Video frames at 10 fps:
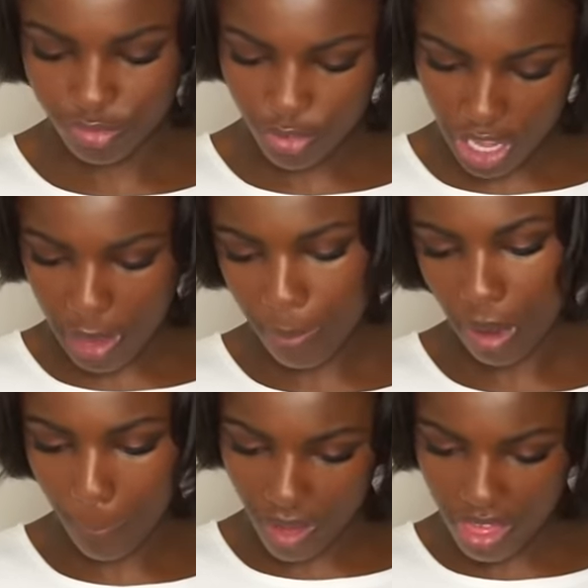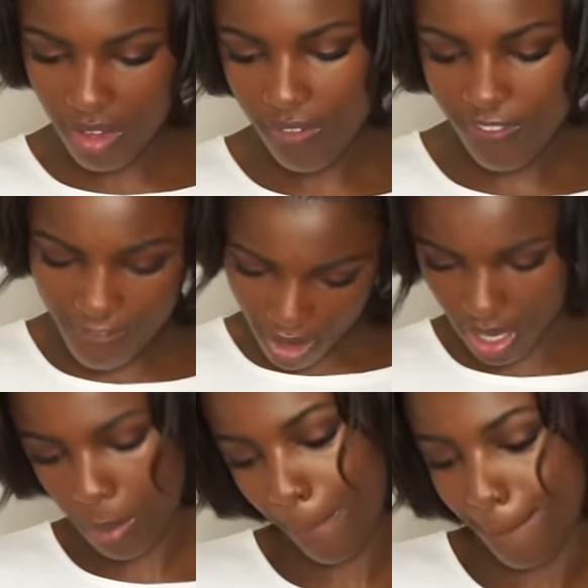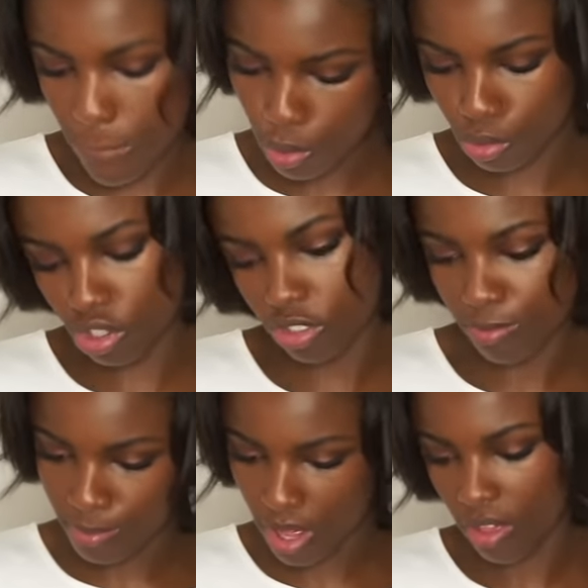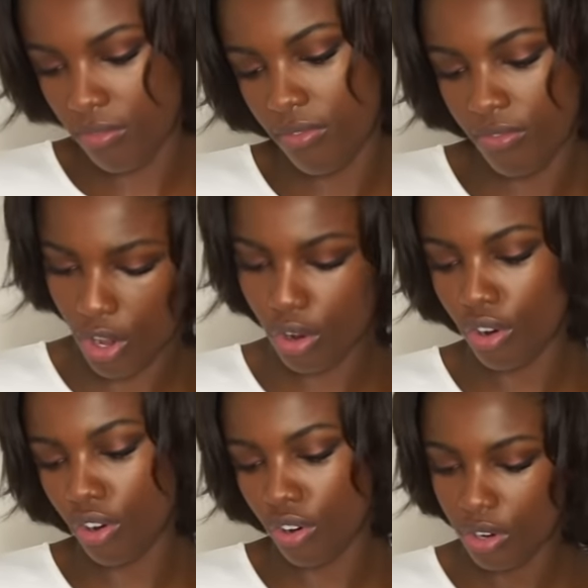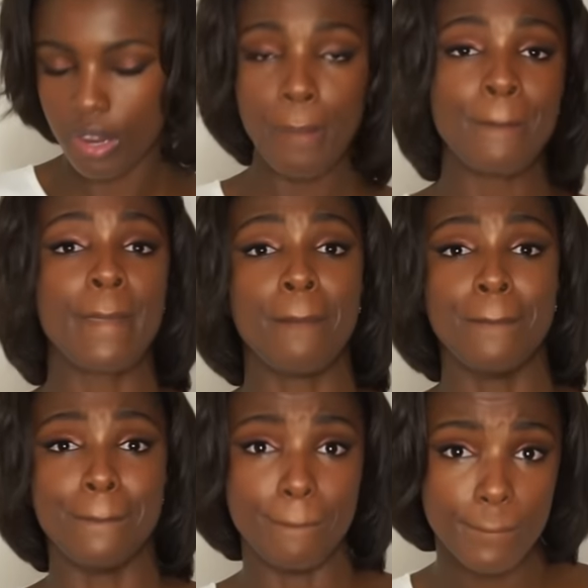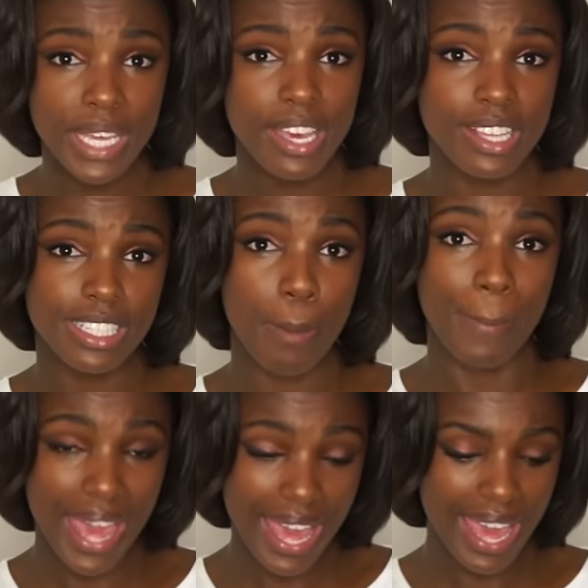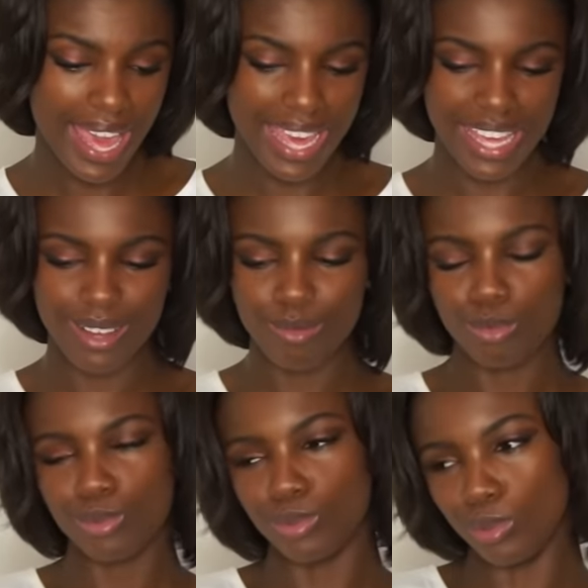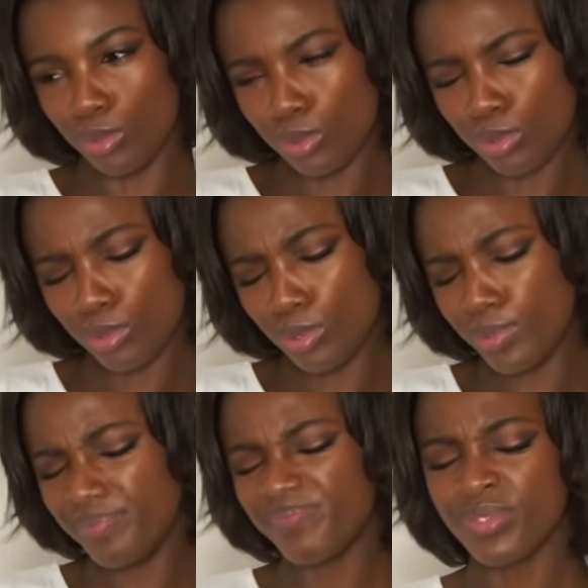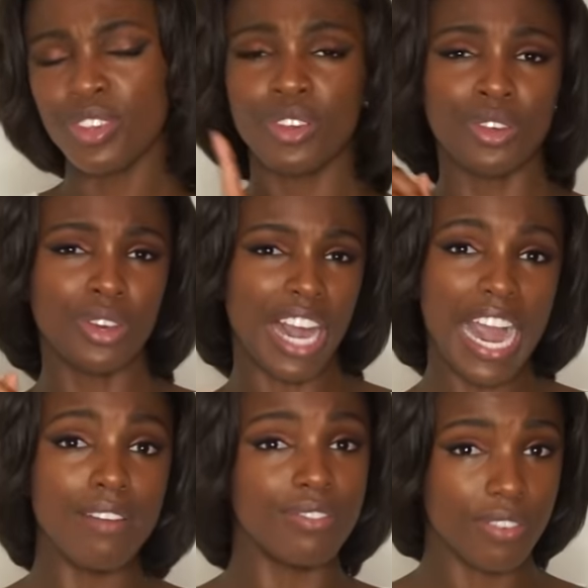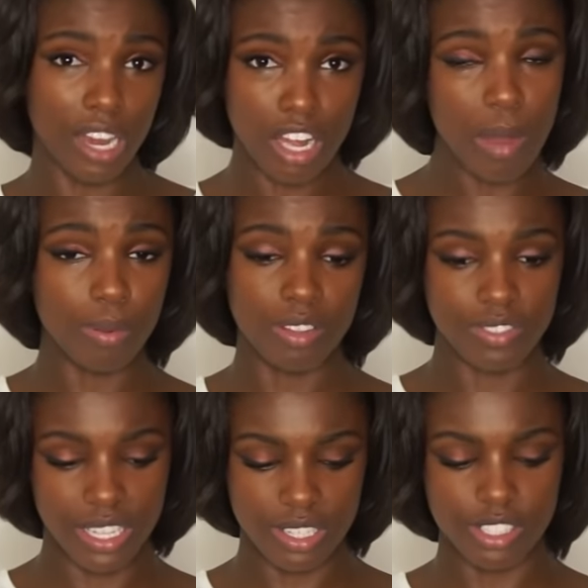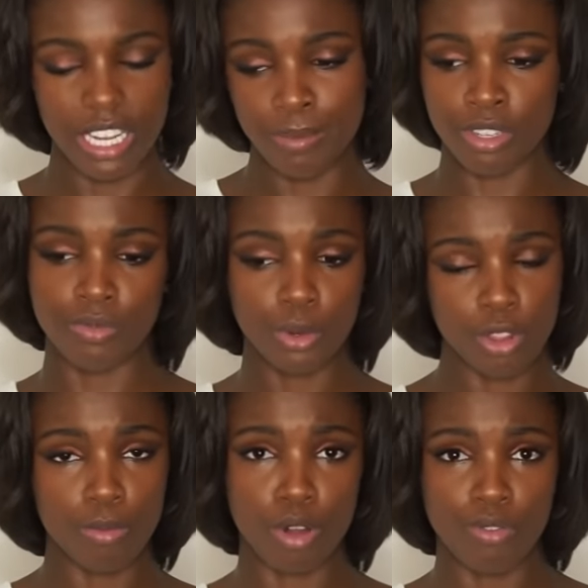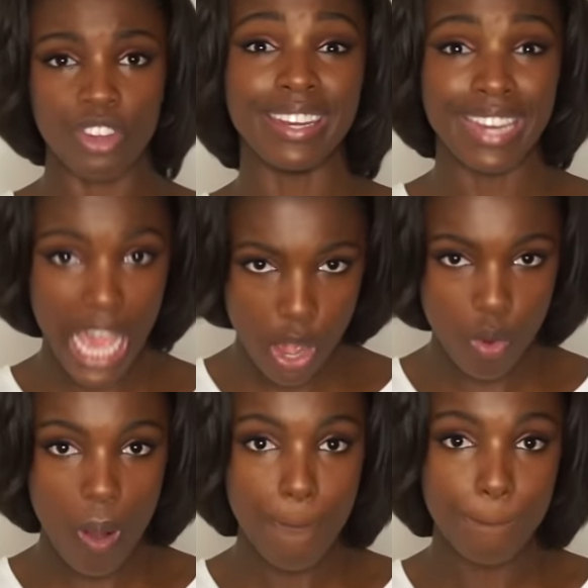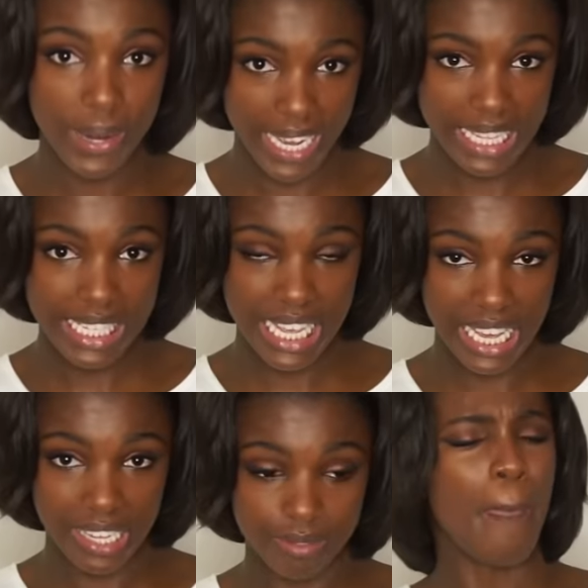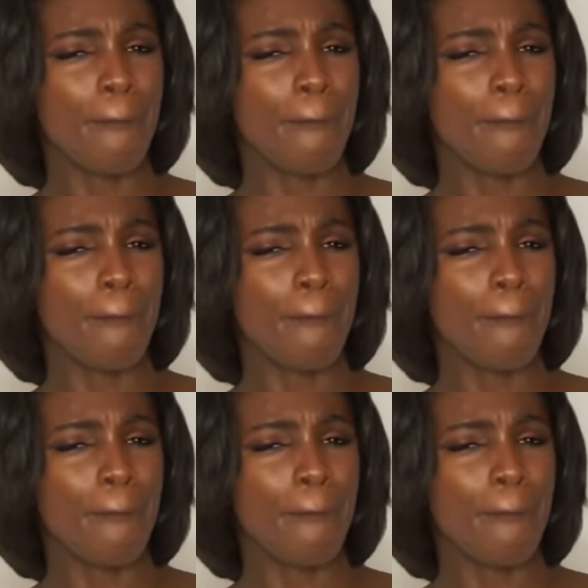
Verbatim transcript: from the motherfucking bush, motherfucker. Biggest pet hate. Ooh. I have a couple of these, so let me just reel them off. Nail biting.